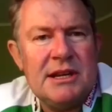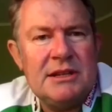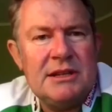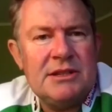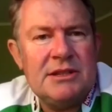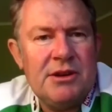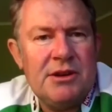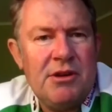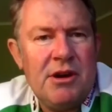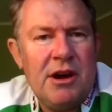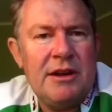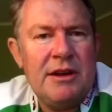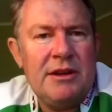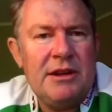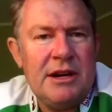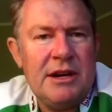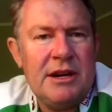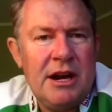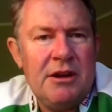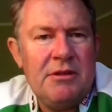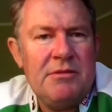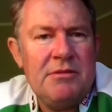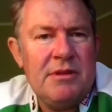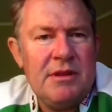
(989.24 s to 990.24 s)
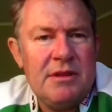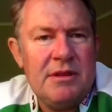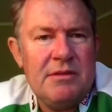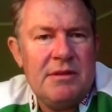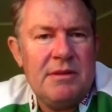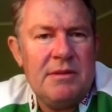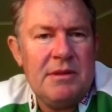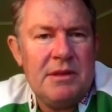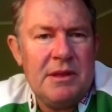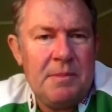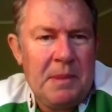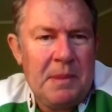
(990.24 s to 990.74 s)
to,
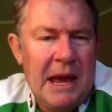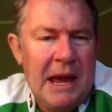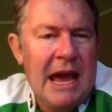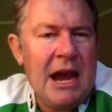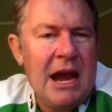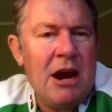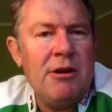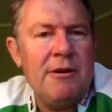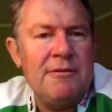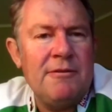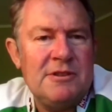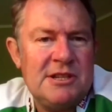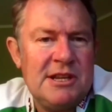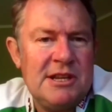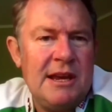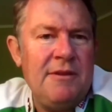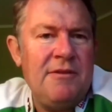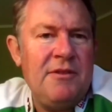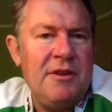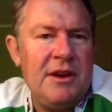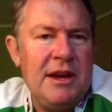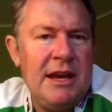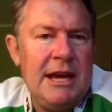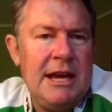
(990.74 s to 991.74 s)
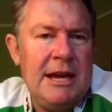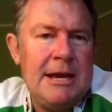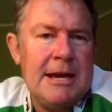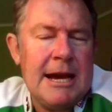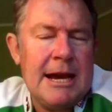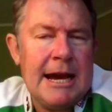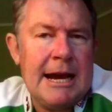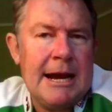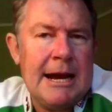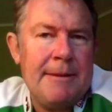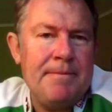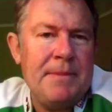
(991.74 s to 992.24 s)
the power of TV
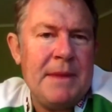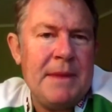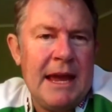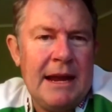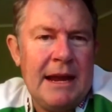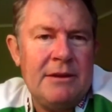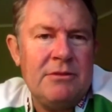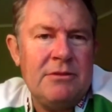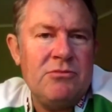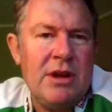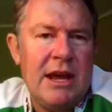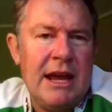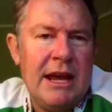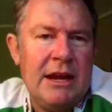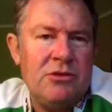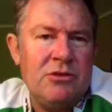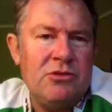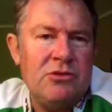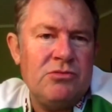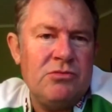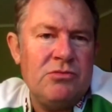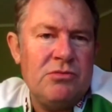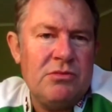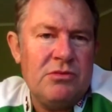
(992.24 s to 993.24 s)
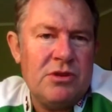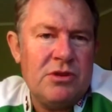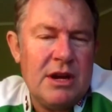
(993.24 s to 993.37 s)
and